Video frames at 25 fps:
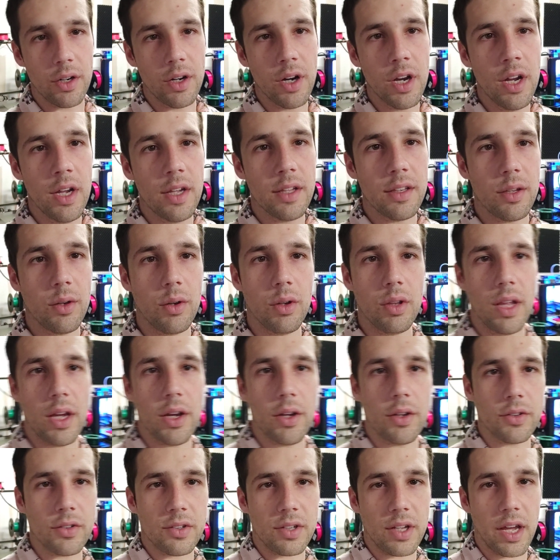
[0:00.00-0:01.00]
It will
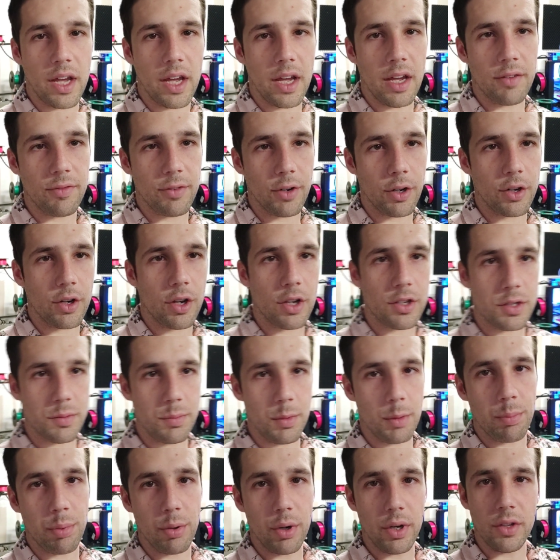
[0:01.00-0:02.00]
allow us to have our
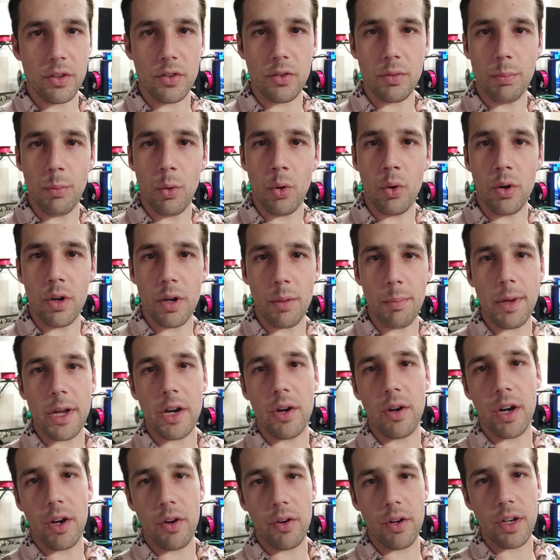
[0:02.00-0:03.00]
customer prints more in a
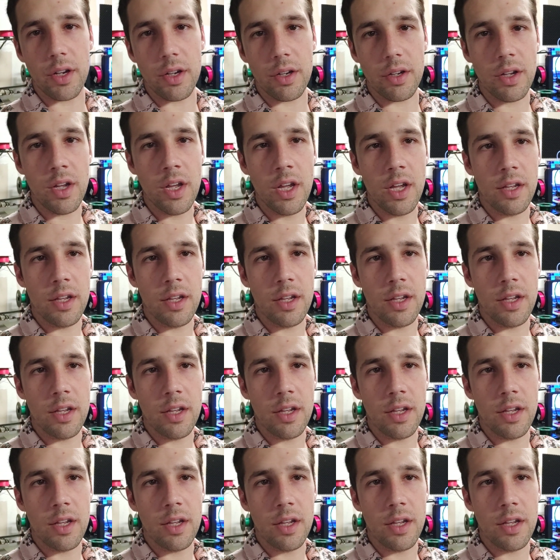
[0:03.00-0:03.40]
better area